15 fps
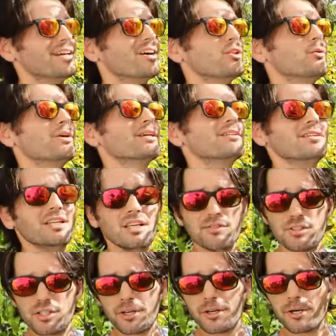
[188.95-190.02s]
yellowing
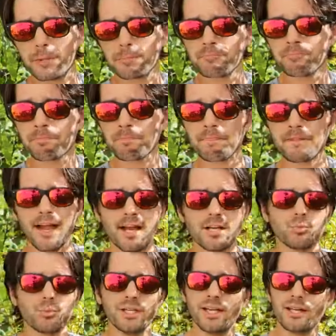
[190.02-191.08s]
leaves here
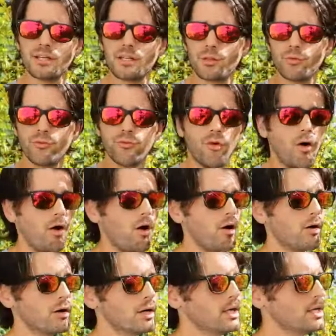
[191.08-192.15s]
as we get into the fall,